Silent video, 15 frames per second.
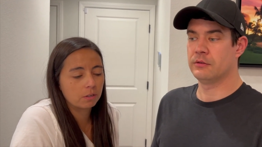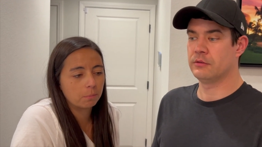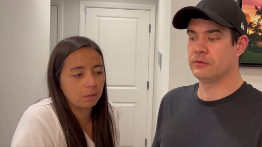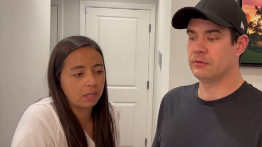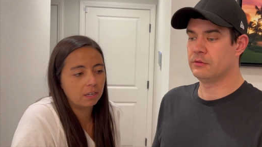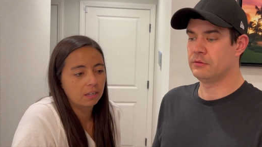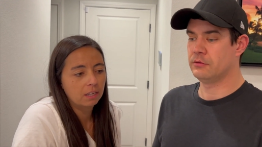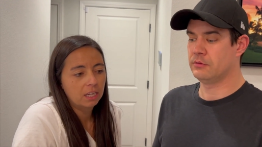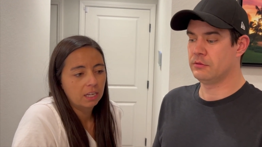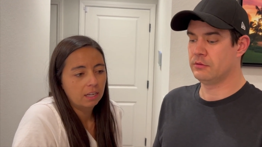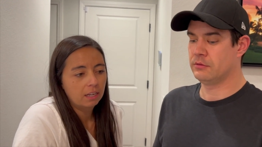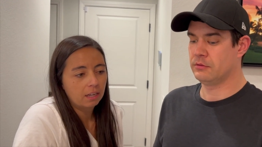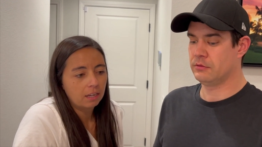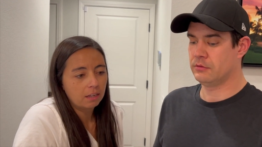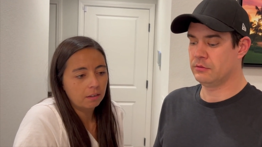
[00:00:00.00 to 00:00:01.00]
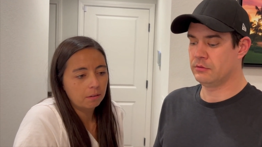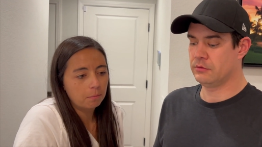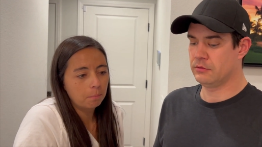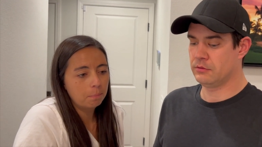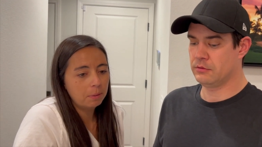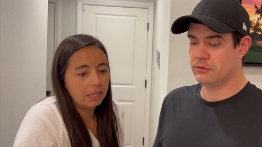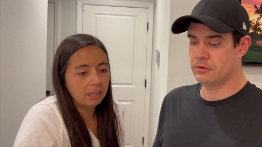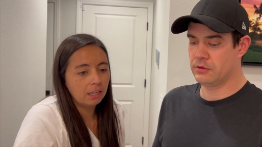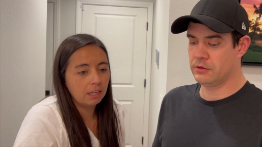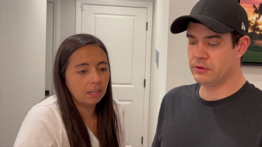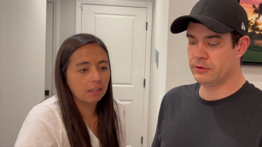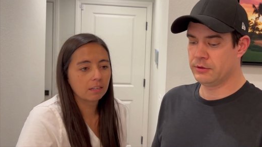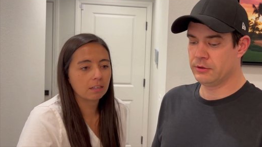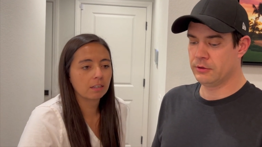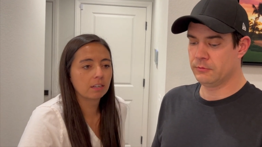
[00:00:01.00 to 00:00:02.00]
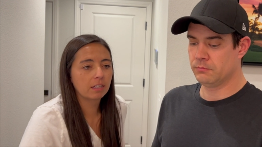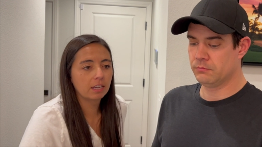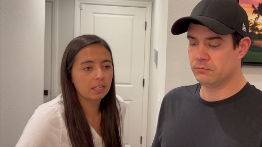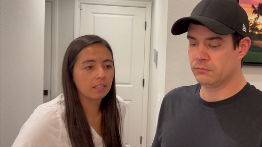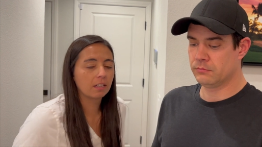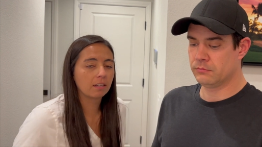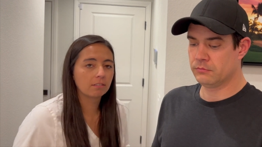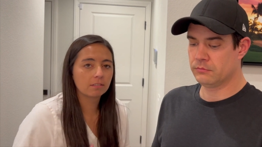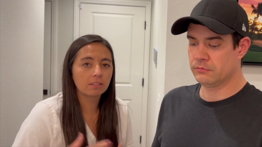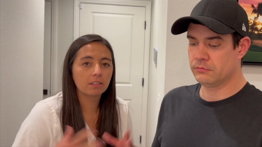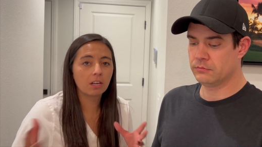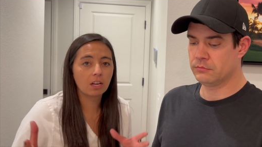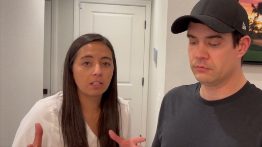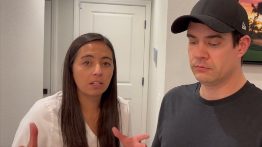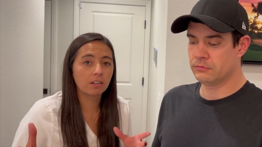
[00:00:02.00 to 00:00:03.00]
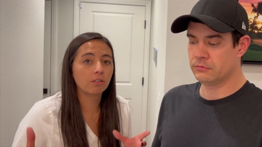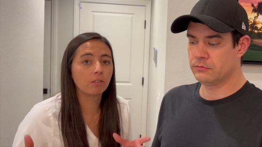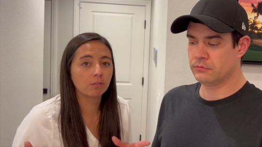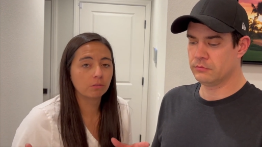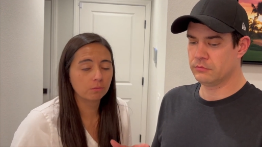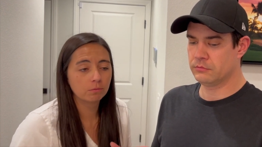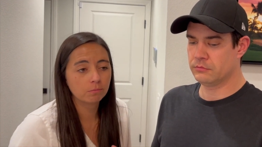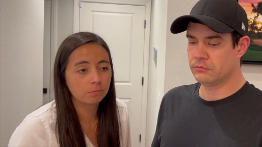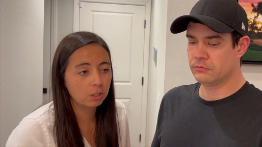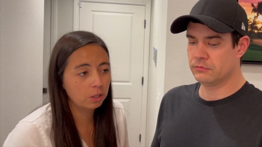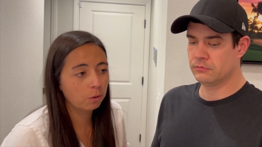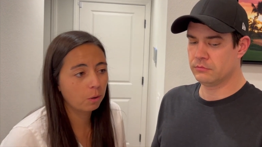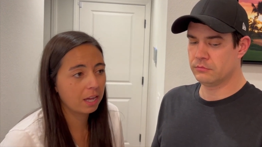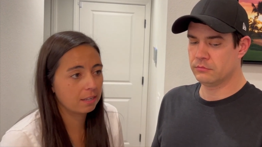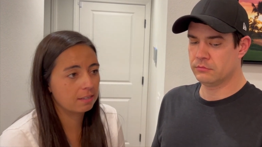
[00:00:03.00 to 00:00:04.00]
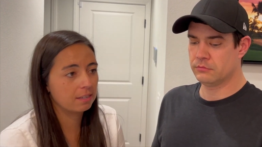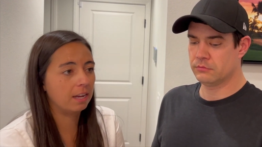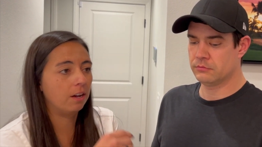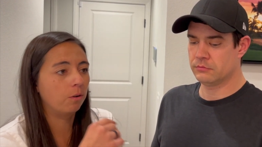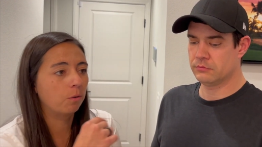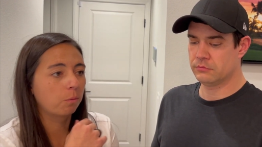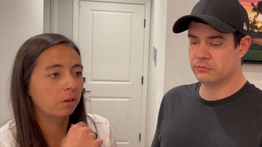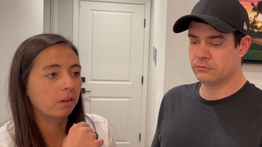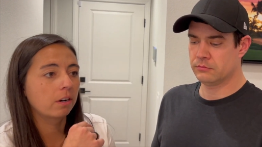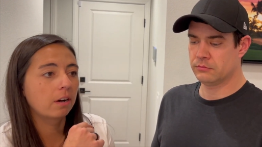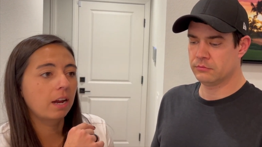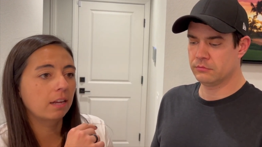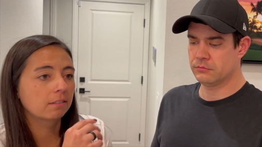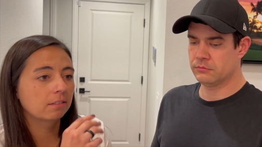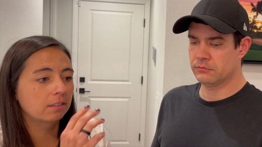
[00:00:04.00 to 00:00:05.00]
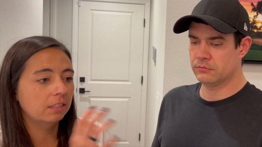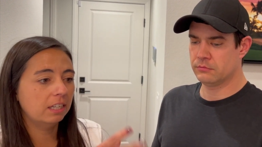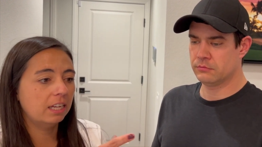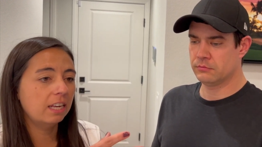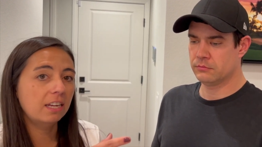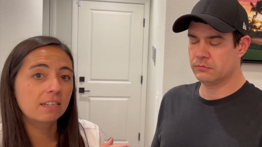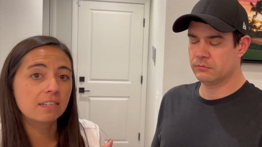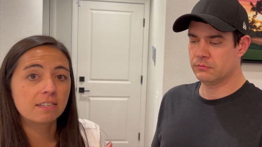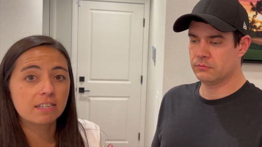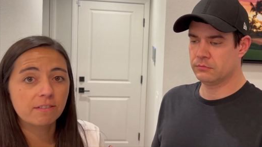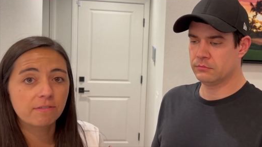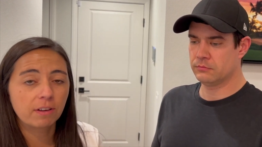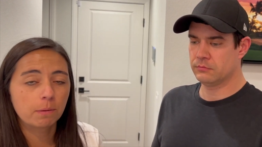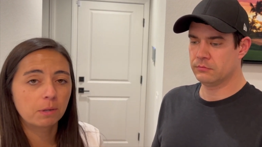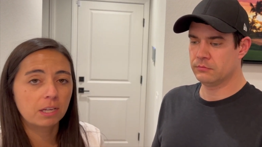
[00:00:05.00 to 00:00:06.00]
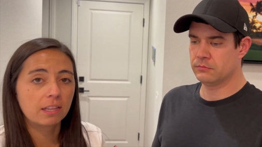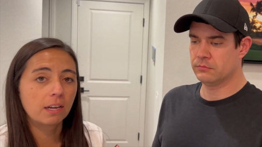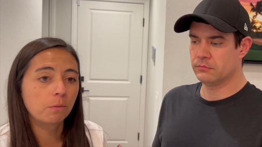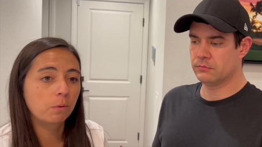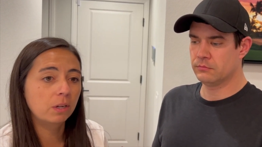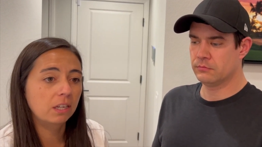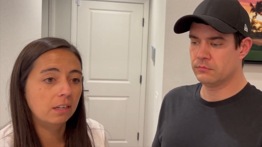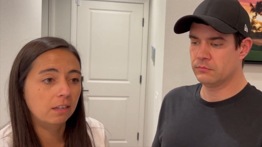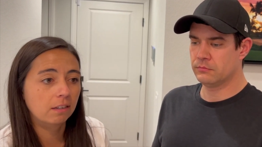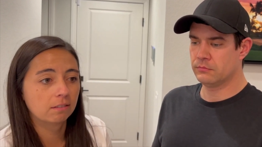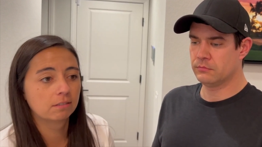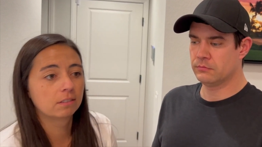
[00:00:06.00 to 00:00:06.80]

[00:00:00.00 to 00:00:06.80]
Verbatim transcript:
Speaker 1: but being in the continental U S now, we're getting to see family that we